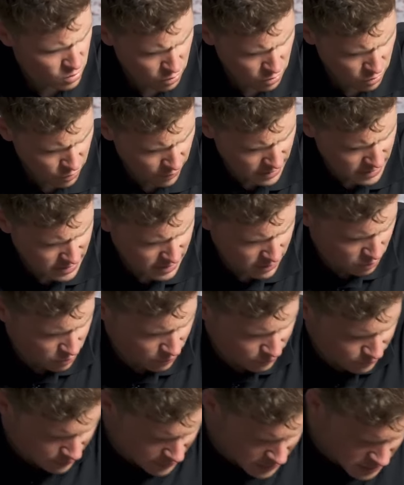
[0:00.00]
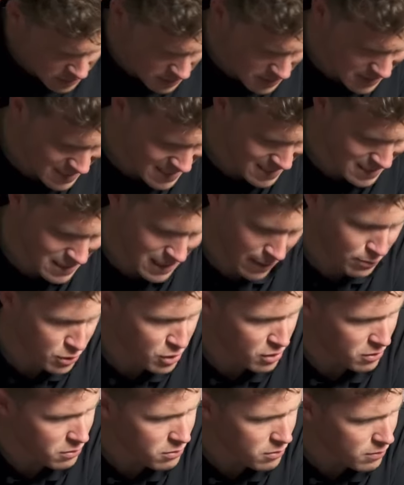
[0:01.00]
Not a great deal. The finish is
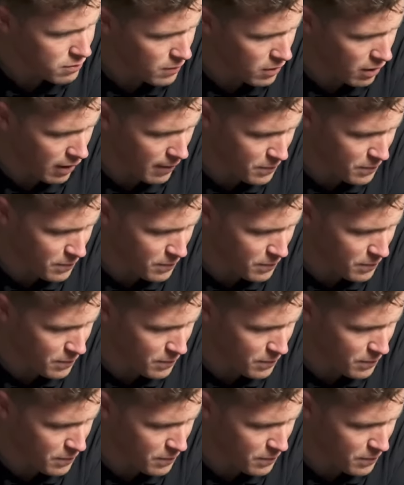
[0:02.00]
exceptional.